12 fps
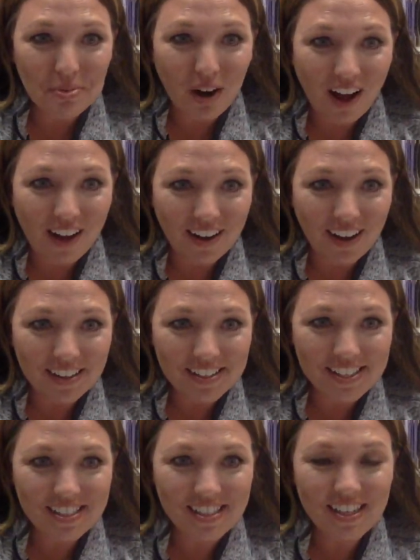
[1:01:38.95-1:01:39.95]

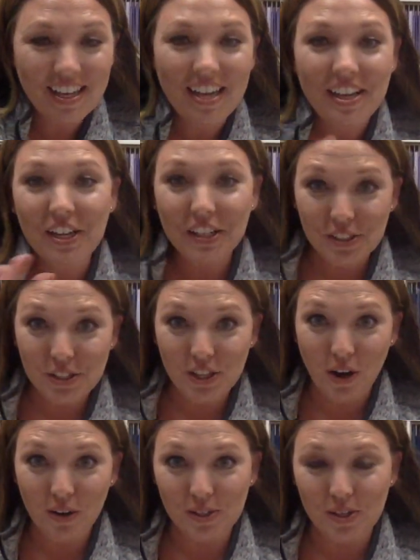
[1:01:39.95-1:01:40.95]
products, here's the
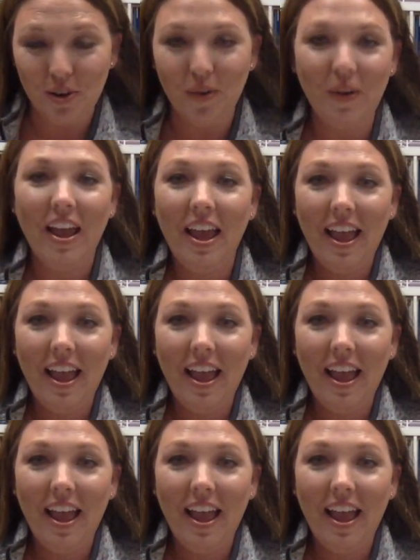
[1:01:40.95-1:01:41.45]
host code.